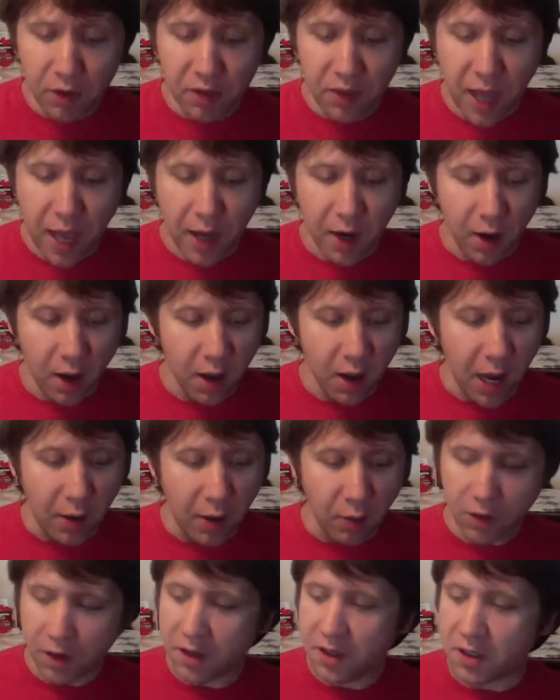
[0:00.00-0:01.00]
And with
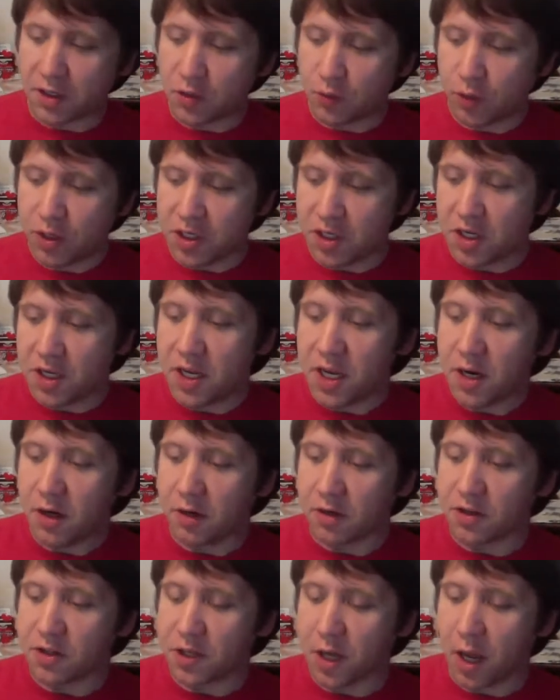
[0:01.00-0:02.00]
that, I wanted to switch
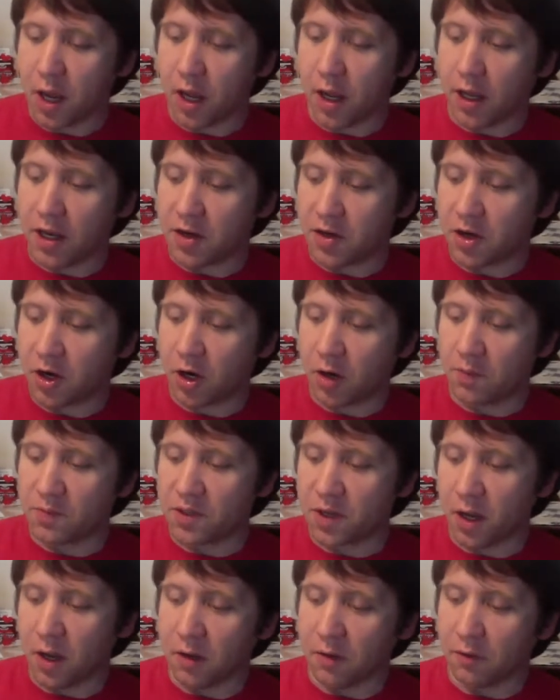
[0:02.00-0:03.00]
gears in
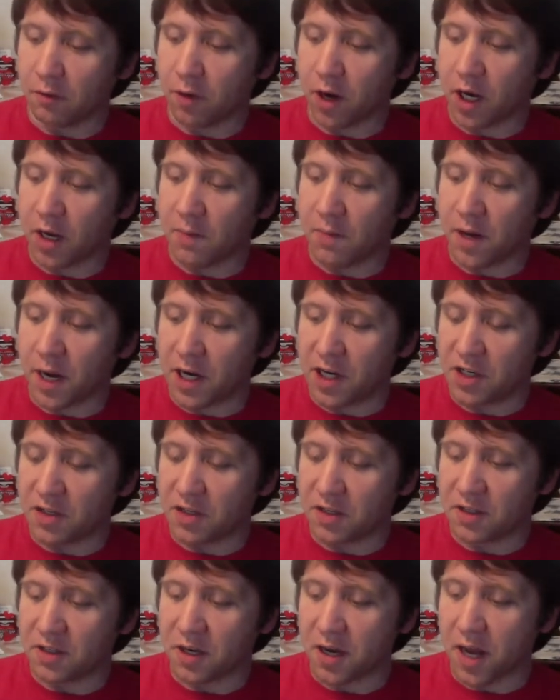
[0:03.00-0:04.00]
terms of
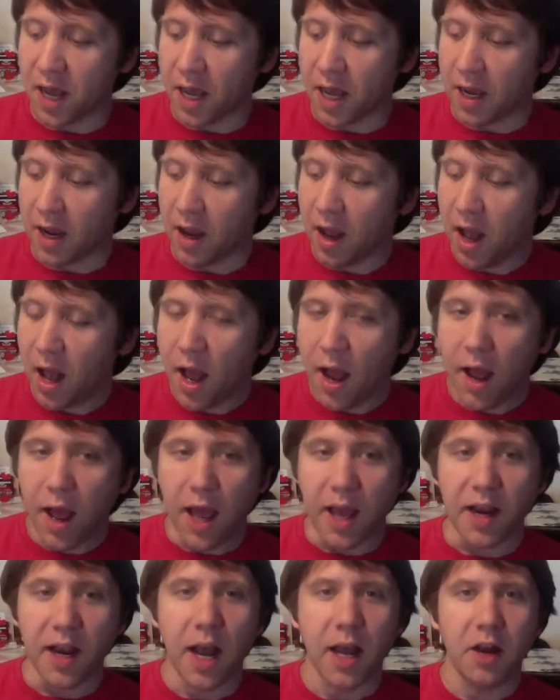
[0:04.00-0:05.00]
recommendations today
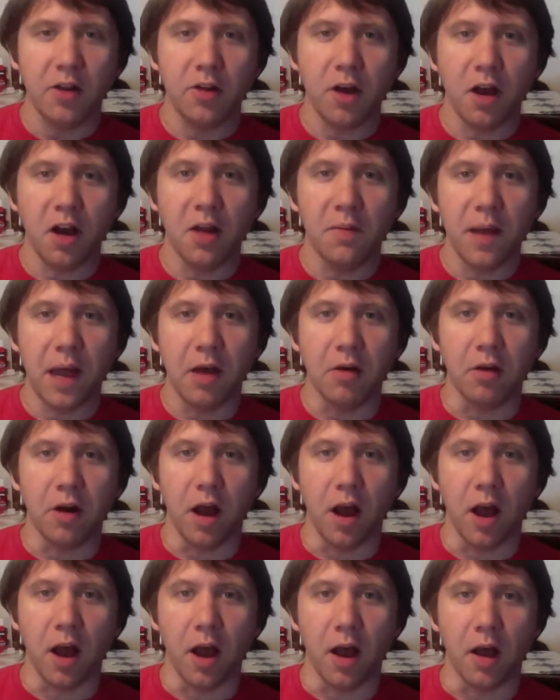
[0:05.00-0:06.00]
and kind of talk
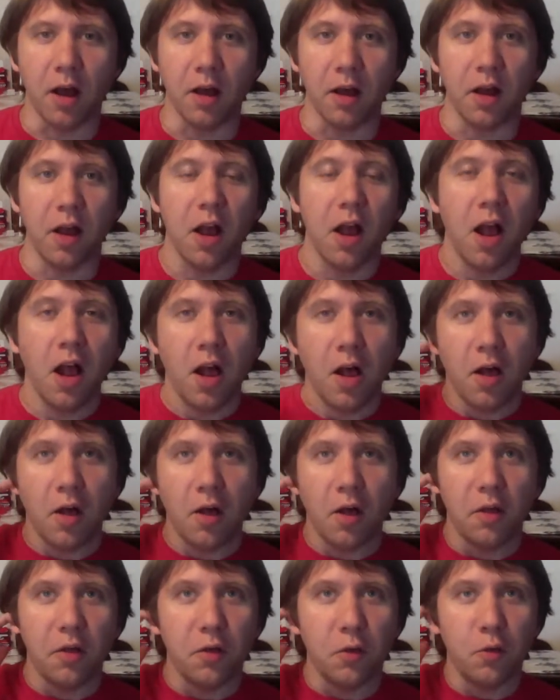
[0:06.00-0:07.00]
about a
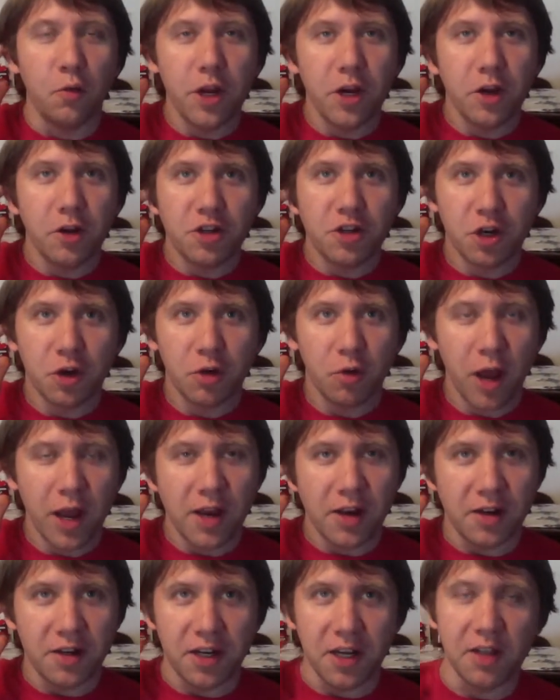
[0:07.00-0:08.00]
weird
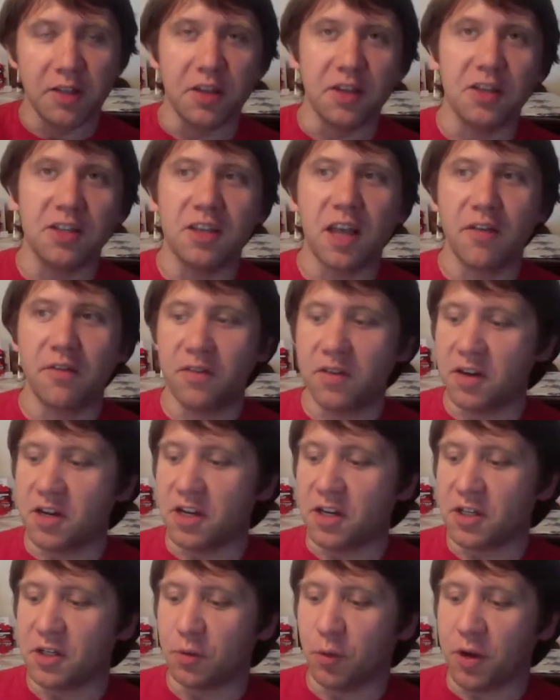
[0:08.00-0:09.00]
trend in the
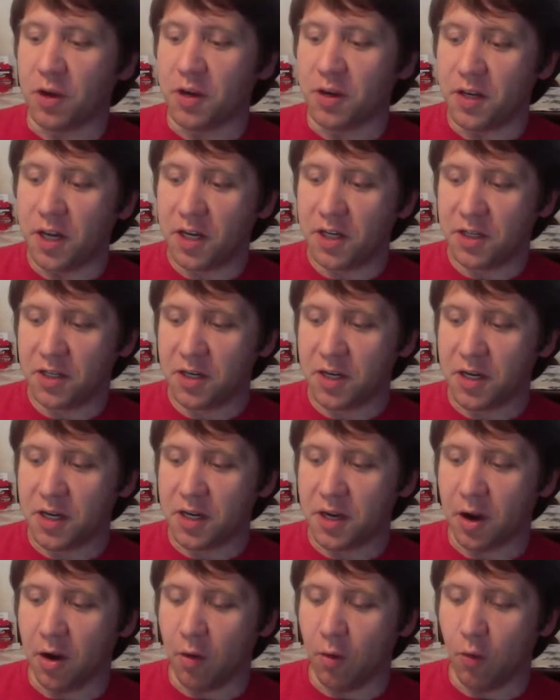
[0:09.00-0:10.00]
70s when
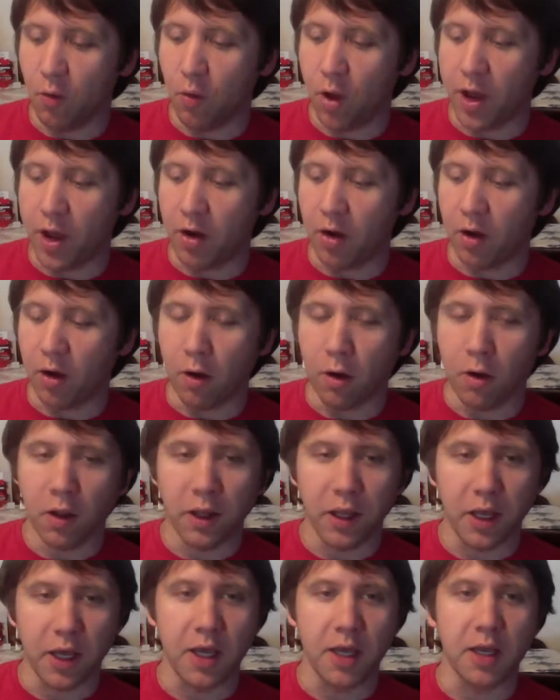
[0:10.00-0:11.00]
Disney went
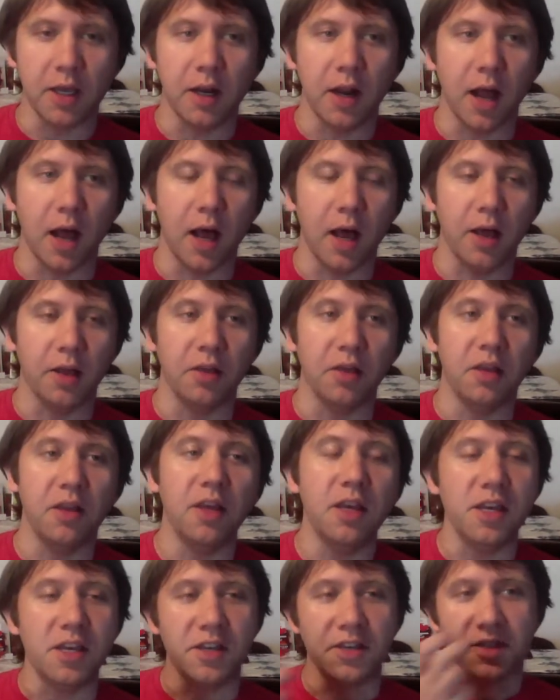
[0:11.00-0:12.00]
all in
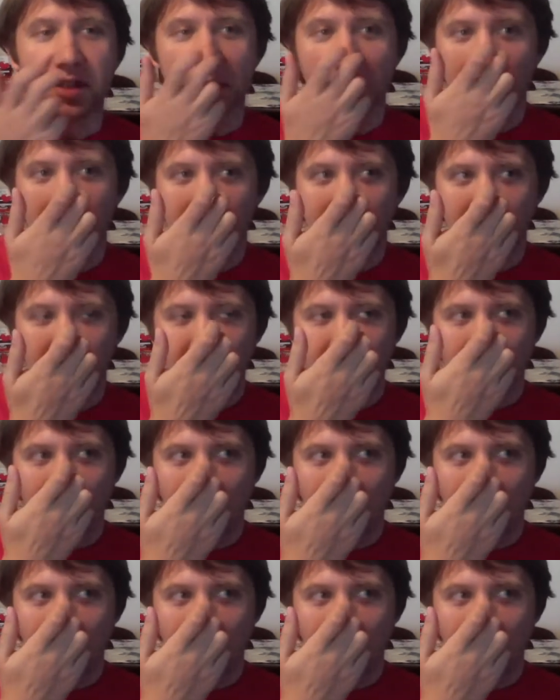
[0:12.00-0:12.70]
on these